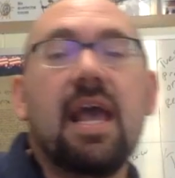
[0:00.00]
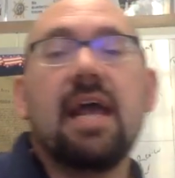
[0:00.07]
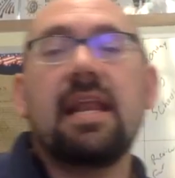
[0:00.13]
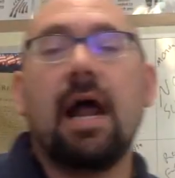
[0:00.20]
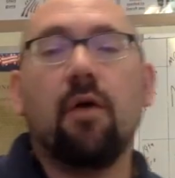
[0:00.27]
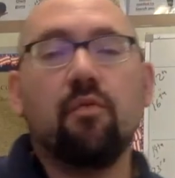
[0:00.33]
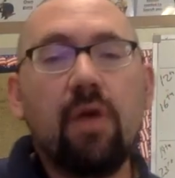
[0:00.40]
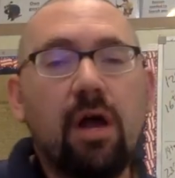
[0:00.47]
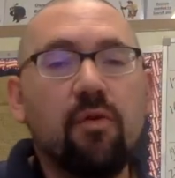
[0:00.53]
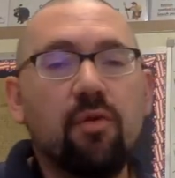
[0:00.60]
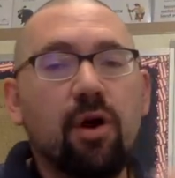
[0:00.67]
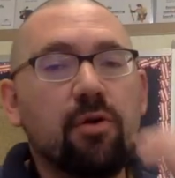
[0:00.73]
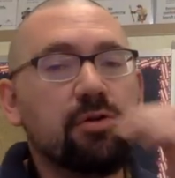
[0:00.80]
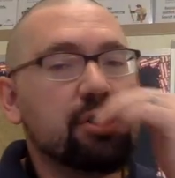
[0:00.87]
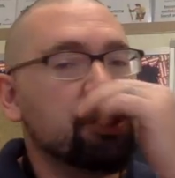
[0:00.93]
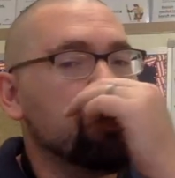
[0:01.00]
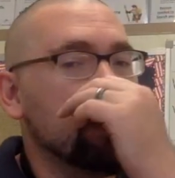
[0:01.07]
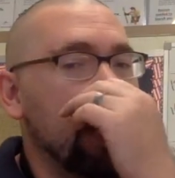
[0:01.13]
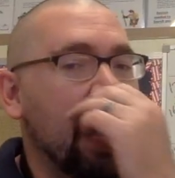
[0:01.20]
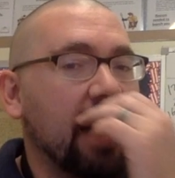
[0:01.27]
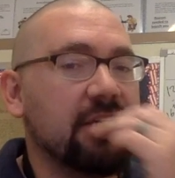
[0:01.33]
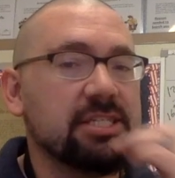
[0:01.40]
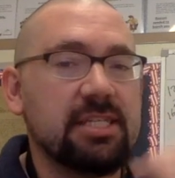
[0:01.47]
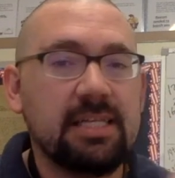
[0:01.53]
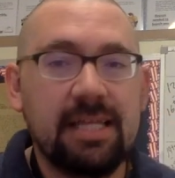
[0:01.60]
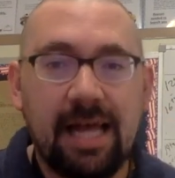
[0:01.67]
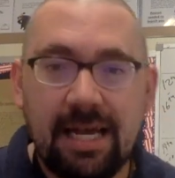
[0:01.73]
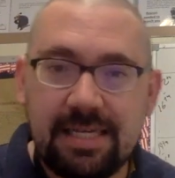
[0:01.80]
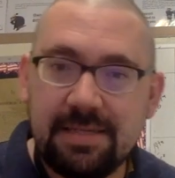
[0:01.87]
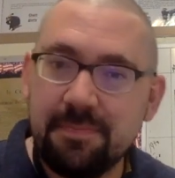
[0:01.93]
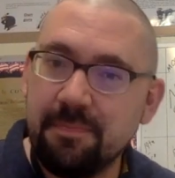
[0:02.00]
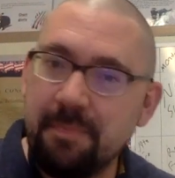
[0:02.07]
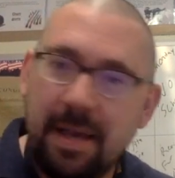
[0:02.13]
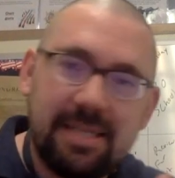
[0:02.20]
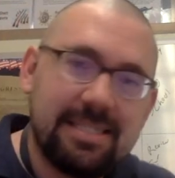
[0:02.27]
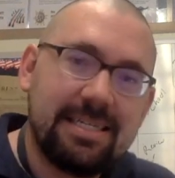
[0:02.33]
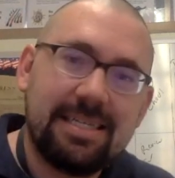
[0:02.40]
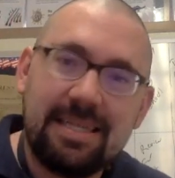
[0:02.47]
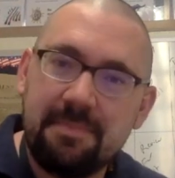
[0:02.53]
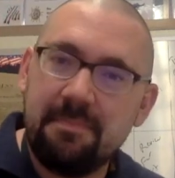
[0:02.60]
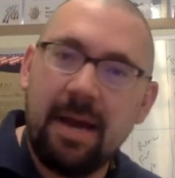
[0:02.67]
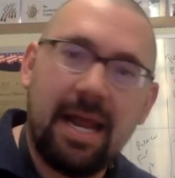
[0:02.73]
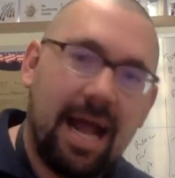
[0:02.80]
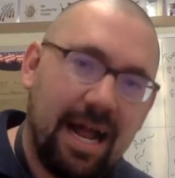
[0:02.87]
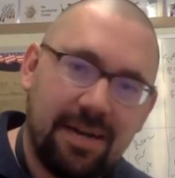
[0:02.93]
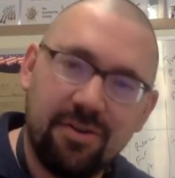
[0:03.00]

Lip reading: Now, railroads, you could actually basically bet on.